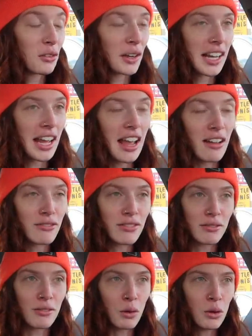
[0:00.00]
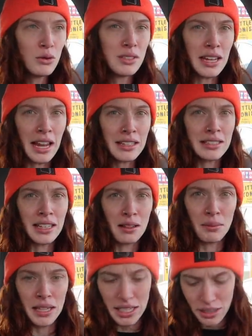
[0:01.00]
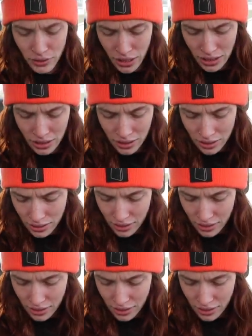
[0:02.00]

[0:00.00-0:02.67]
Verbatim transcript: 3.5. Who's texting me even?